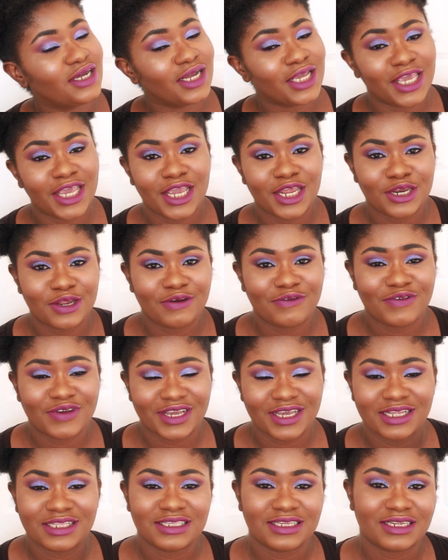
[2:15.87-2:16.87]
Again, don't
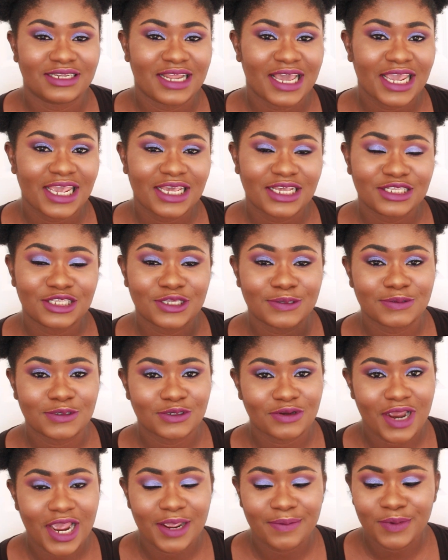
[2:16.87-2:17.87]
forget to like,
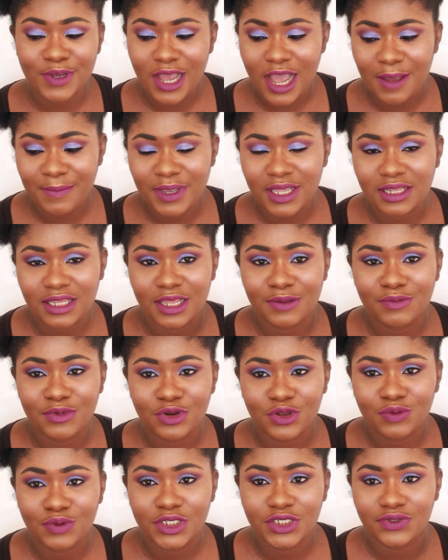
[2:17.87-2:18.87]
subscribe, comment, let me
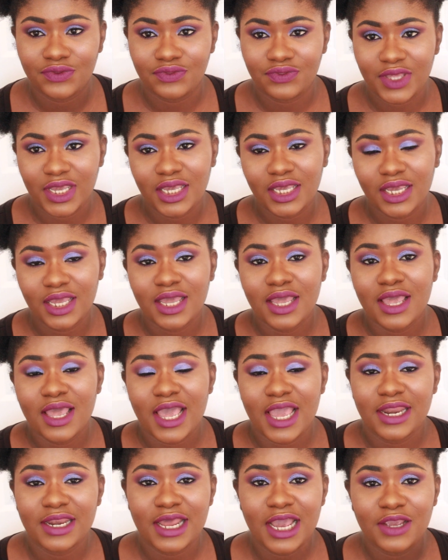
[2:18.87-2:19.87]
know what you think,
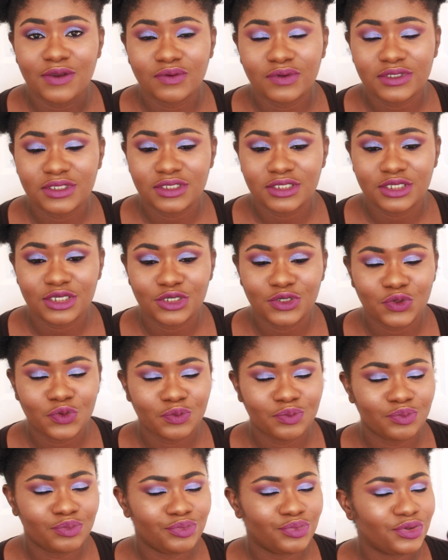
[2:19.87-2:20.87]
and I will see you
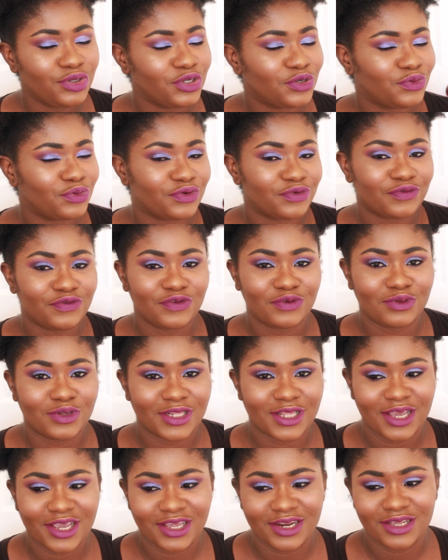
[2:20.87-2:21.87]
beautiful
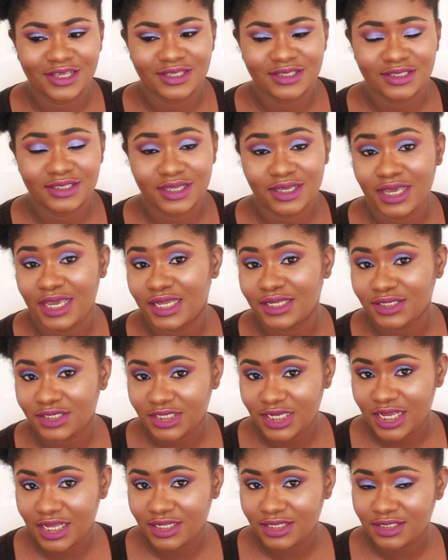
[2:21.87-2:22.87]
ladies and
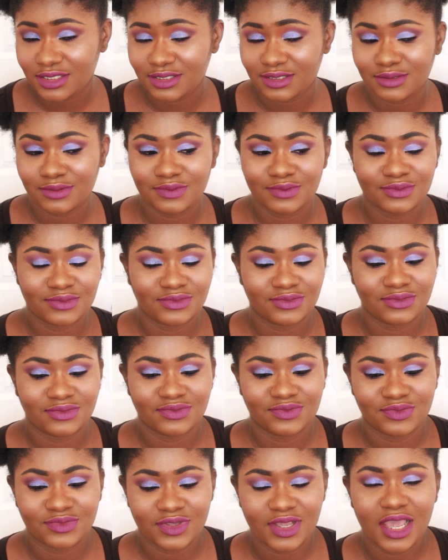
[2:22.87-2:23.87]
gents
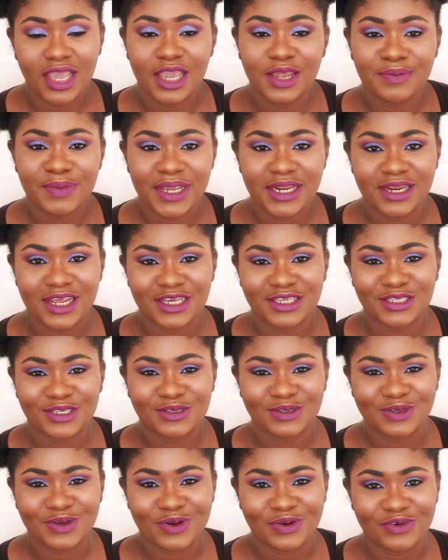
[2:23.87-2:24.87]
in my next
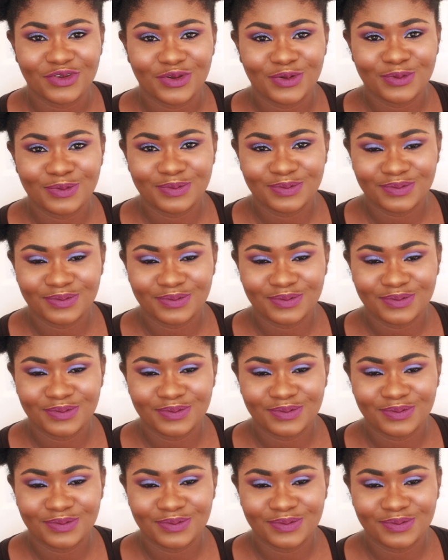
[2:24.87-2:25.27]
tutorial.